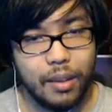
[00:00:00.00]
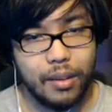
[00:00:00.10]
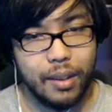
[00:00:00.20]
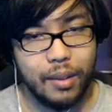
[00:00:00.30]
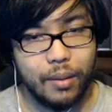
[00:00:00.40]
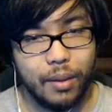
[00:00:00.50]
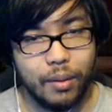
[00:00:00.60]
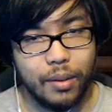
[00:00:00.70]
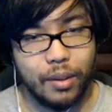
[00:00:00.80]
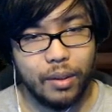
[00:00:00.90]
It?
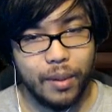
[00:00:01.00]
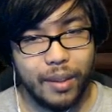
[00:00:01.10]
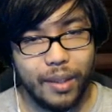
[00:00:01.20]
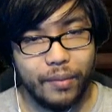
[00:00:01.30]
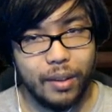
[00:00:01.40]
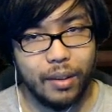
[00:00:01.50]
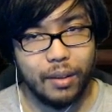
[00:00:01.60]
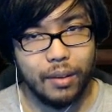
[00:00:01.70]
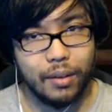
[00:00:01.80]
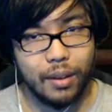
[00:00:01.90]
No, there's a little bit left
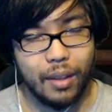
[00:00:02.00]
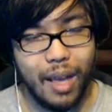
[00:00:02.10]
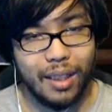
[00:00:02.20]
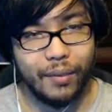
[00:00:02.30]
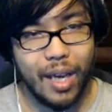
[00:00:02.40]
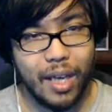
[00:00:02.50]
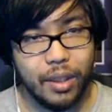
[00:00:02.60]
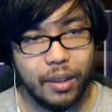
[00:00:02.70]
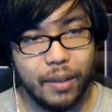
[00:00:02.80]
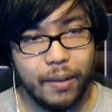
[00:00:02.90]
here. There's a lot left,
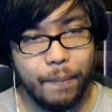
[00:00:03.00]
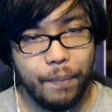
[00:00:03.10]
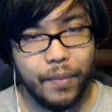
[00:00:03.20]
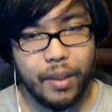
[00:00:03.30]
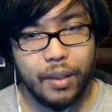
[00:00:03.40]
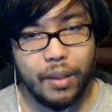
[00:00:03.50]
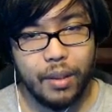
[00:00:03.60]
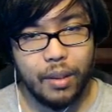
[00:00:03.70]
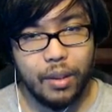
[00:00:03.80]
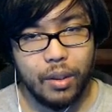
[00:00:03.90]
actually.
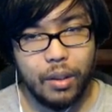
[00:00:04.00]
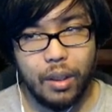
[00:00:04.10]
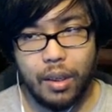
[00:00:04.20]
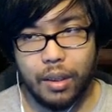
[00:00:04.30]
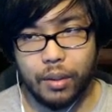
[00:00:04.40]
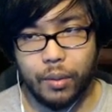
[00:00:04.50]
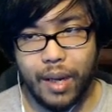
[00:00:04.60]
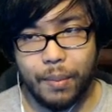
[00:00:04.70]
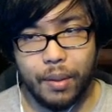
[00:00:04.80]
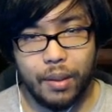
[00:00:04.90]
Oh, crap.